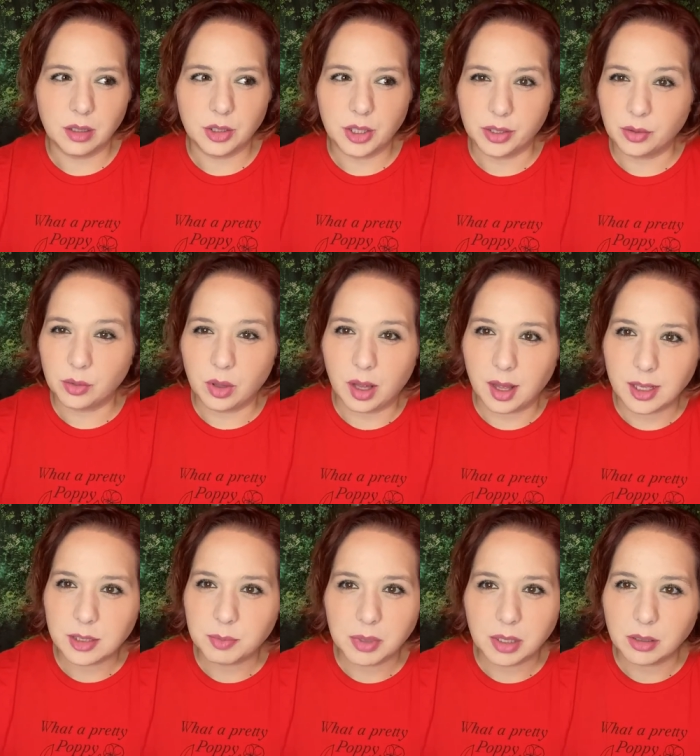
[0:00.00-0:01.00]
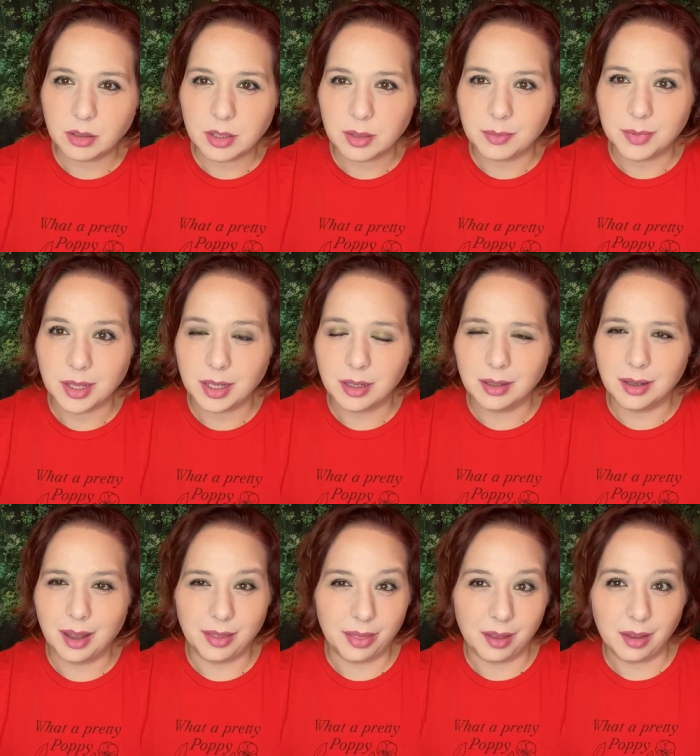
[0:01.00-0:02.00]
General Hospital or something,
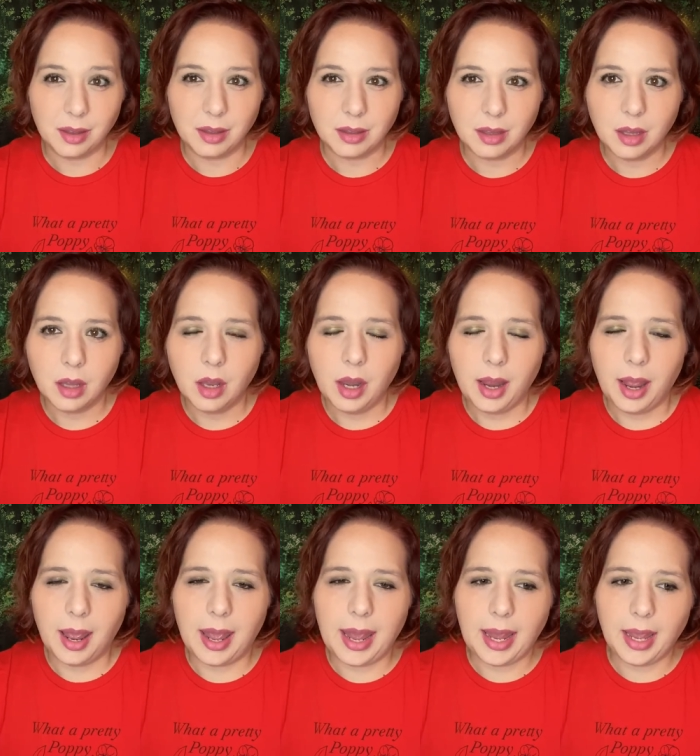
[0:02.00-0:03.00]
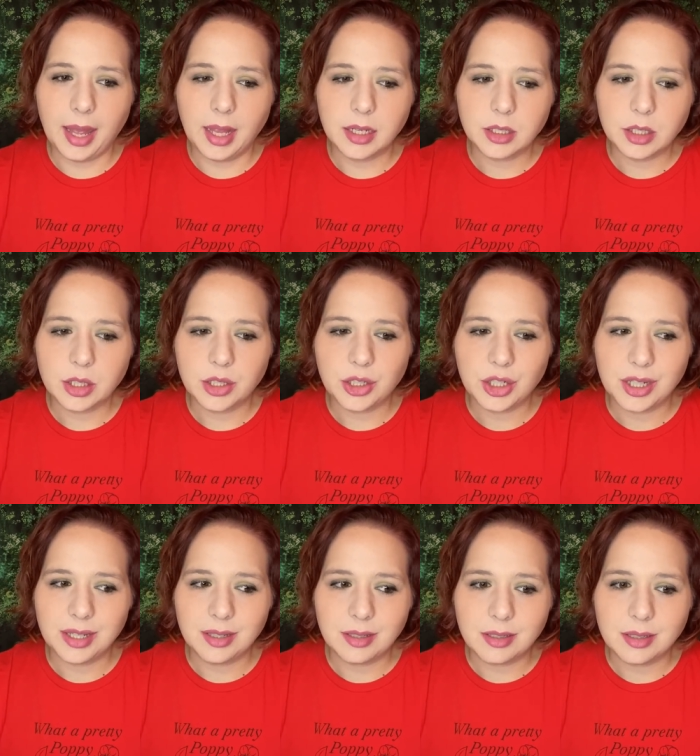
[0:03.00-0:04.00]
I think. And
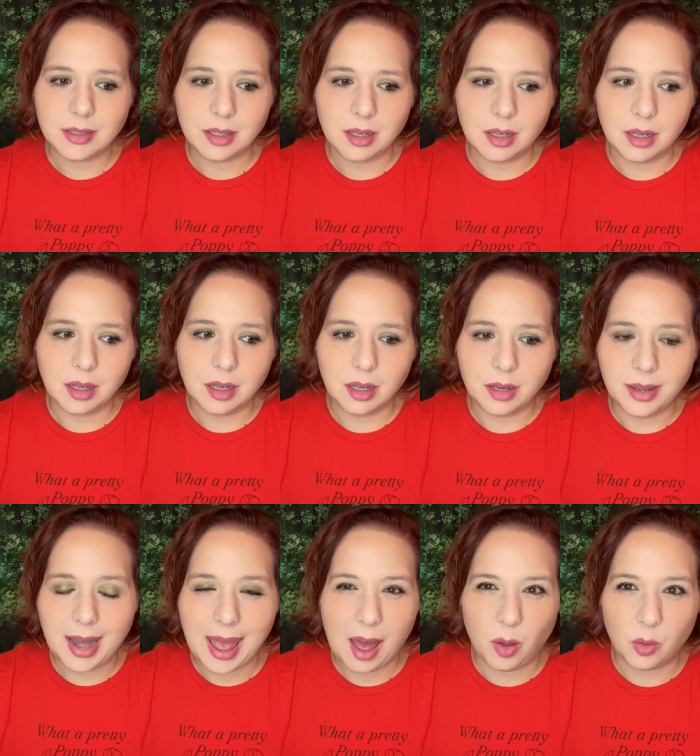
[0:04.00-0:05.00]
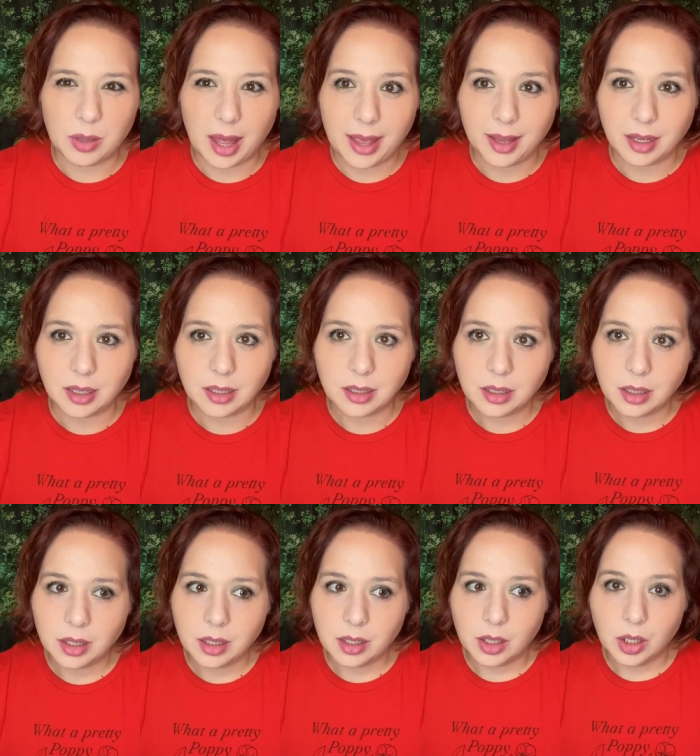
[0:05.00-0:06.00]
she's now like
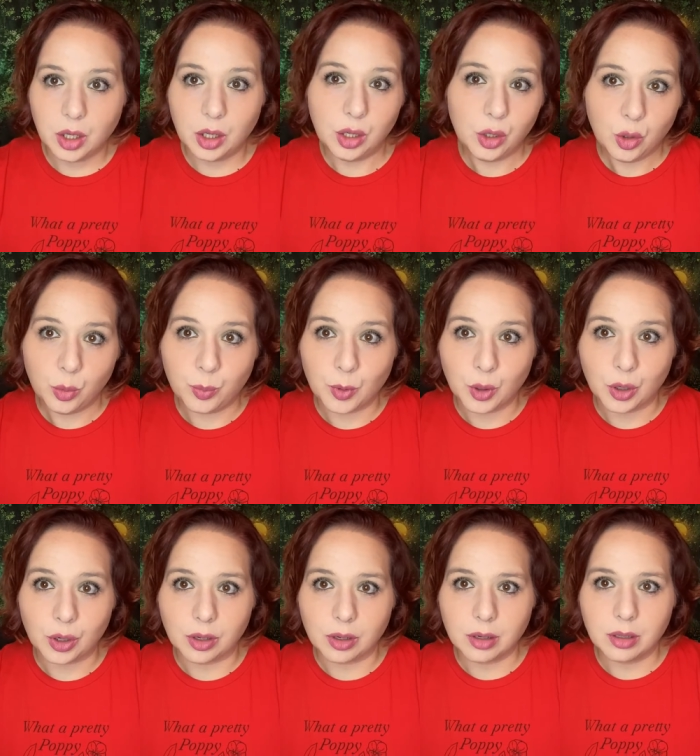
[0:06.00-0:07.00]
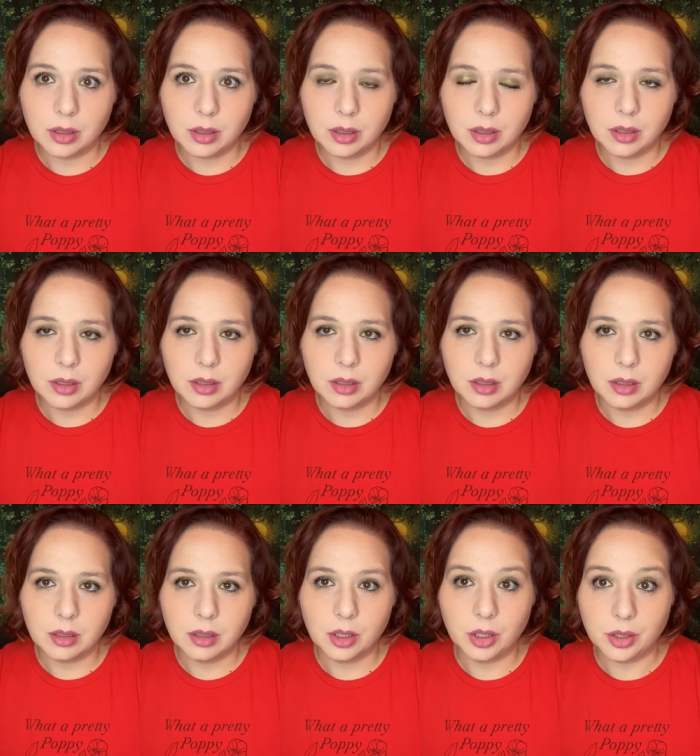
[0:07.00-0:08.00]
uber
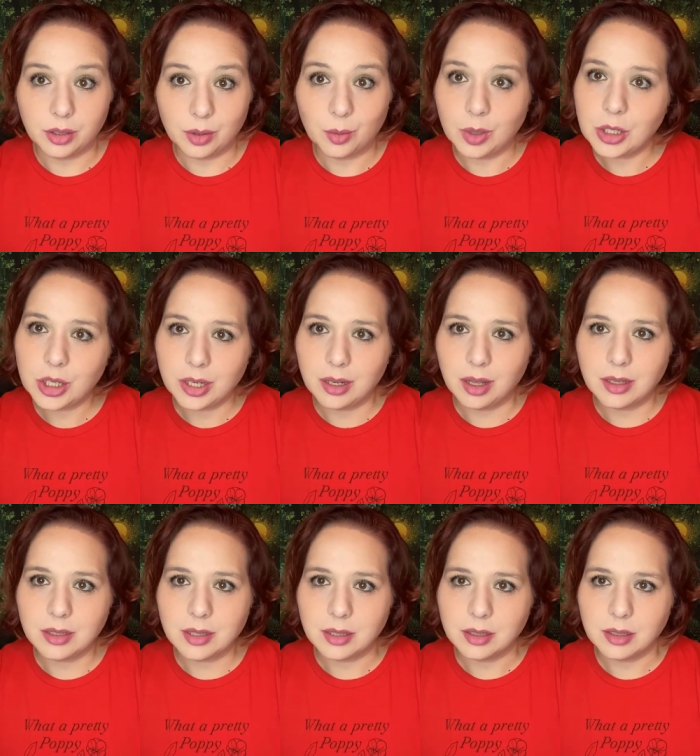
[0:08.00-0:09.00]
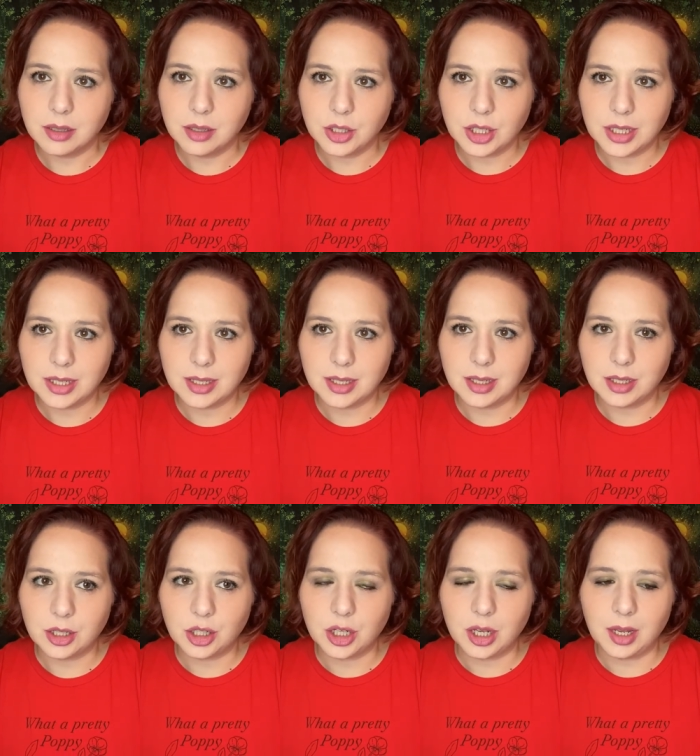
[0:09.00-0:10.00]
good at what she does. She
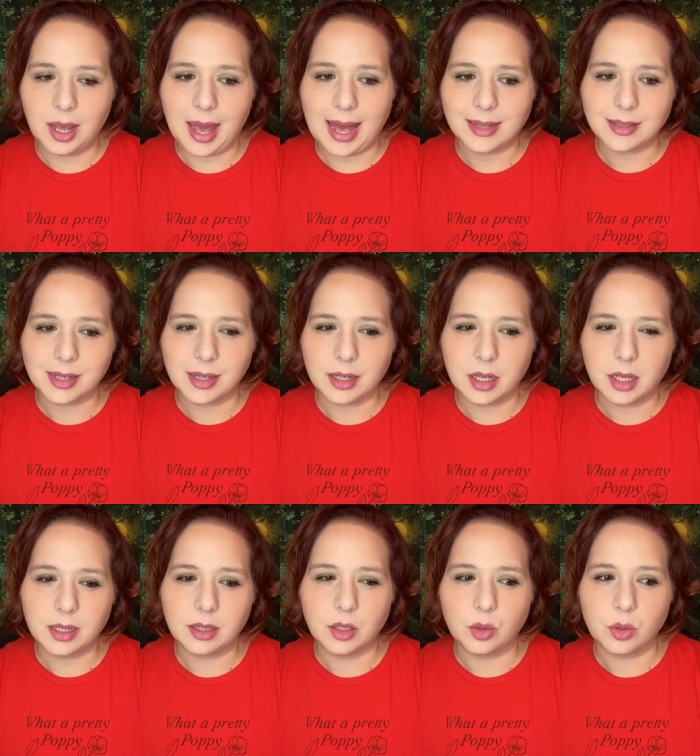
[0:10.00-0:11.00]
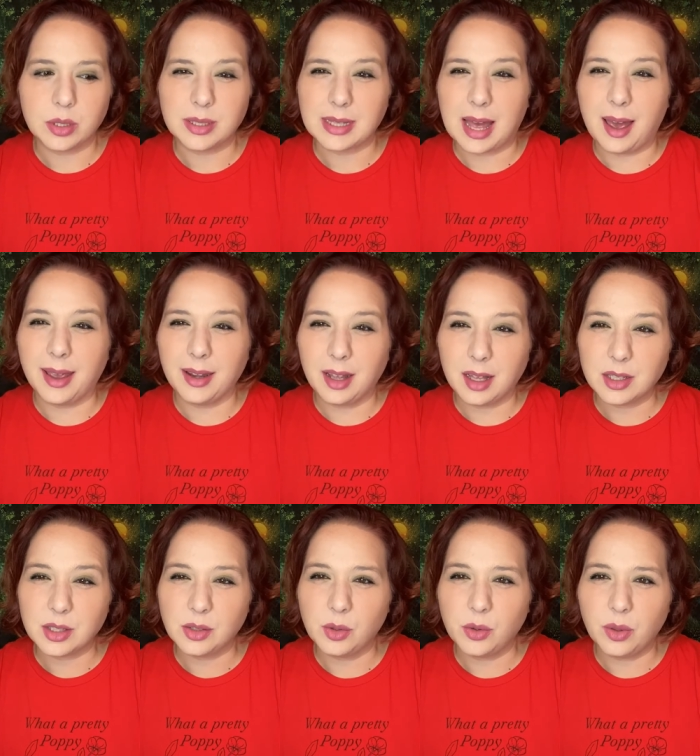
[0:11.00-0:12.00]
she has like a little side
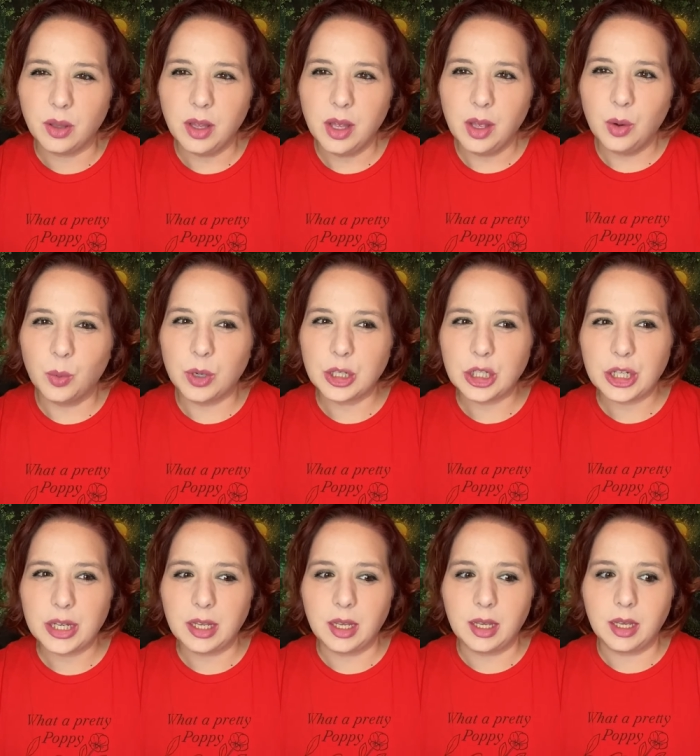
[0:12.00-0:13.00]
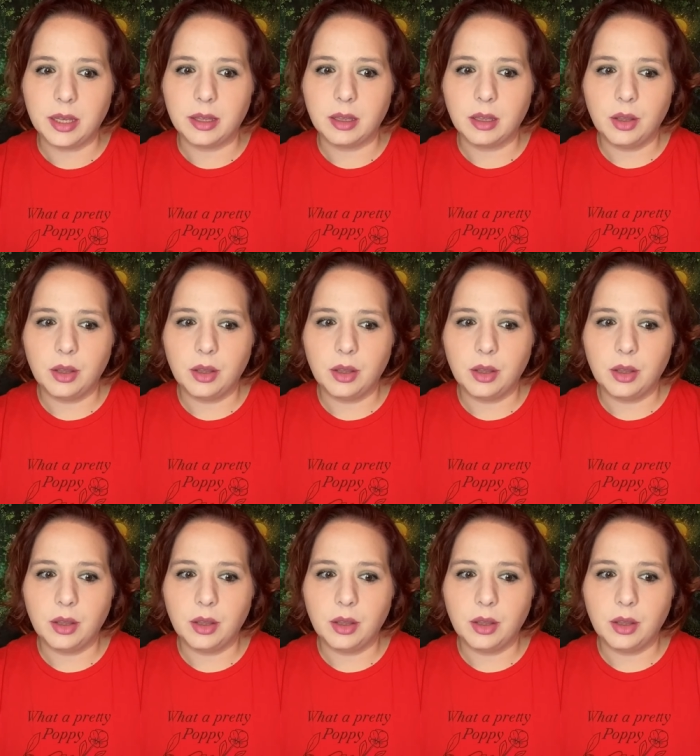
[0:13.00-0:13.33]
hustle where she